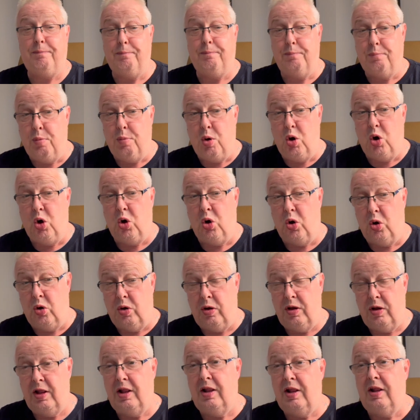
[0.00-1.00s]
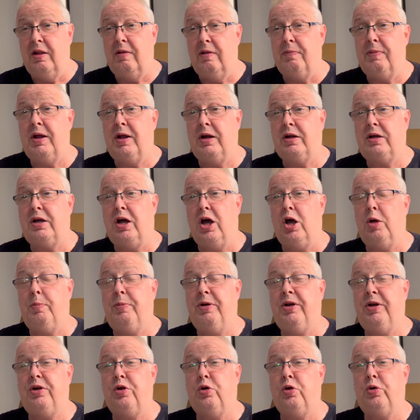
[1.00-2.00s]
more
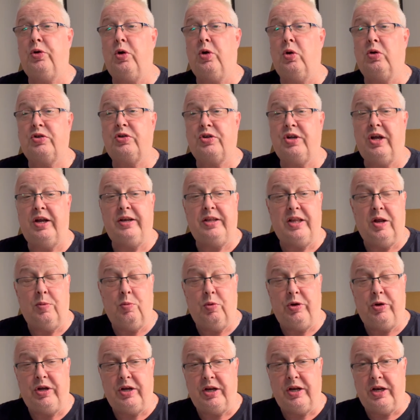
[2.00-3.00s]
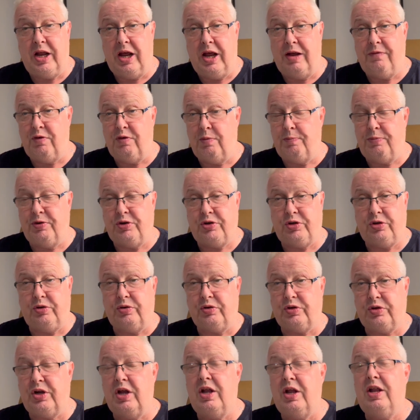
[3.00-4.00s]
carbon dioxide than we can ever
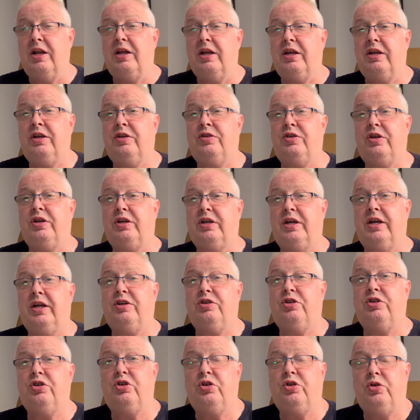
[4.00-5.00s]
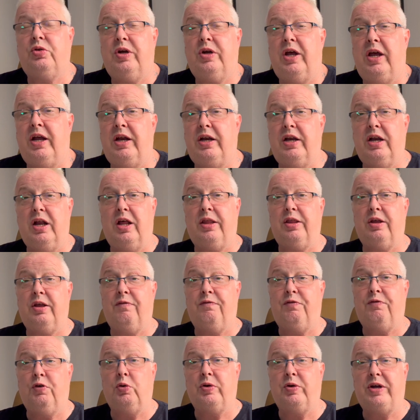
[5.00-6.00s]
produce. Is it going to do another
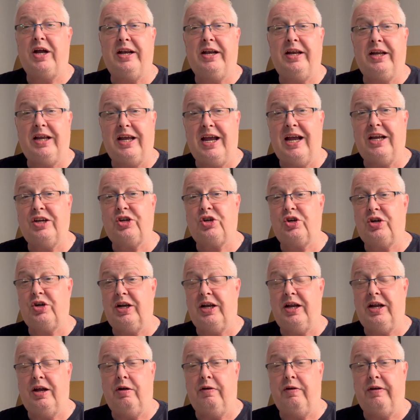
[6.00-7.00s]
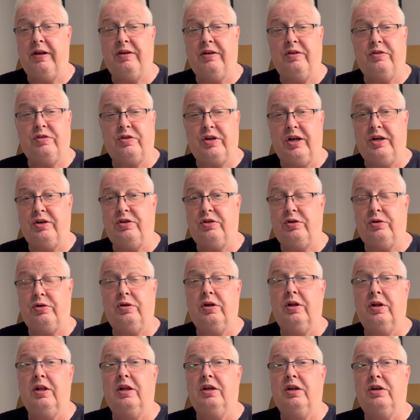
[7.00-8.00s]
volcanic ash cloud and it's going to
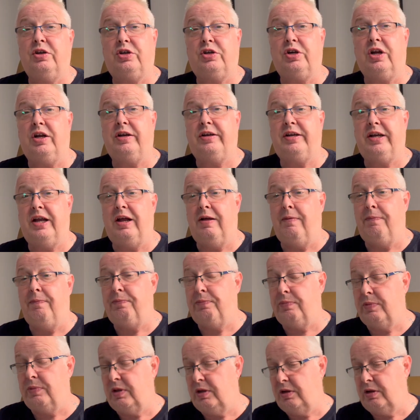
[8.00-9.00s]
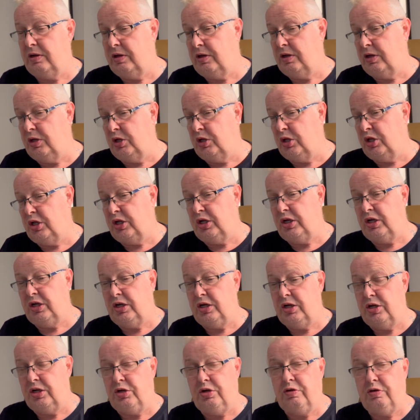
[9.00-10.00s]
shut down the
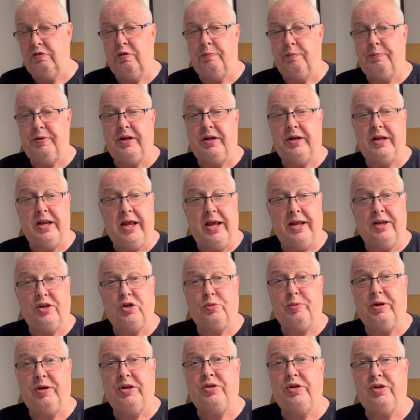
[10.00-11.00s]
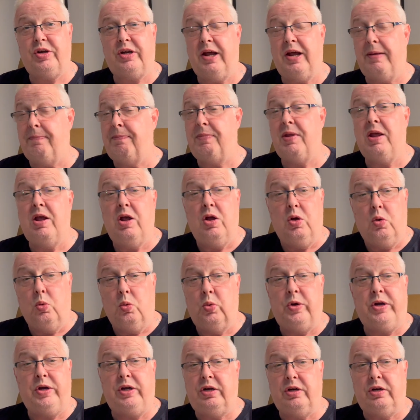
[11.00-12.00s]
European airspace again?
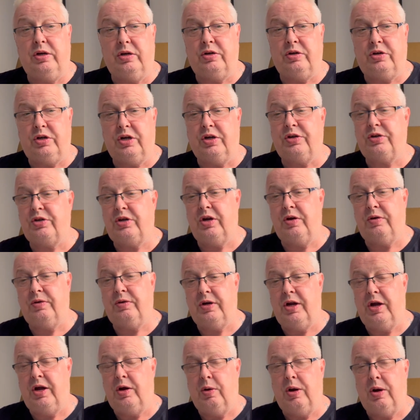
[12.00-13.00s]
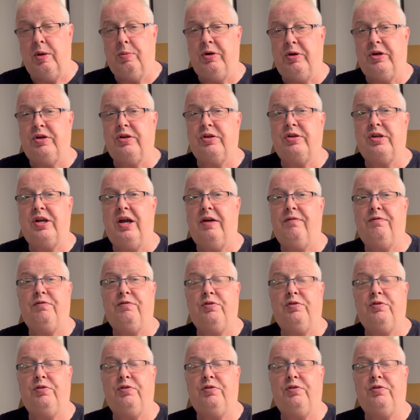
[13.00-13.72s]
We just don't know and we just have